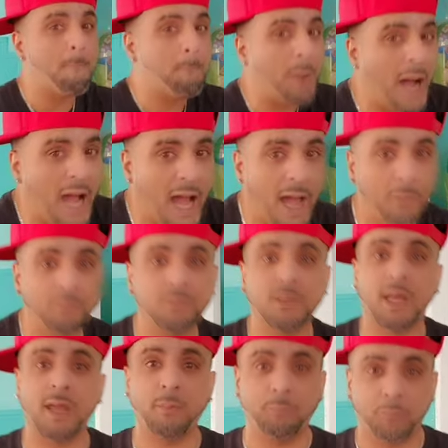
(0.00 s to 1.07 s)
pop,
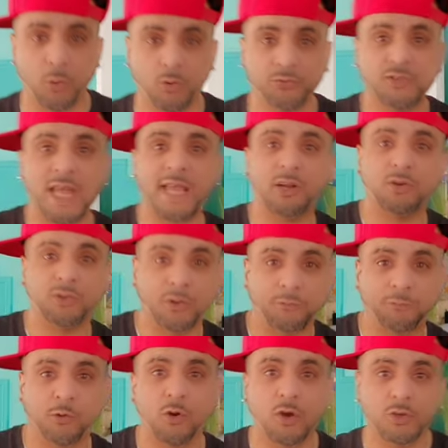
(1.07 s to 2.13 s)
and boof that on the
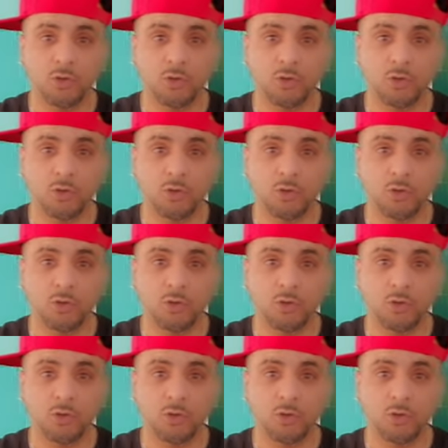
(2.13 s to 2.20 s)
floor.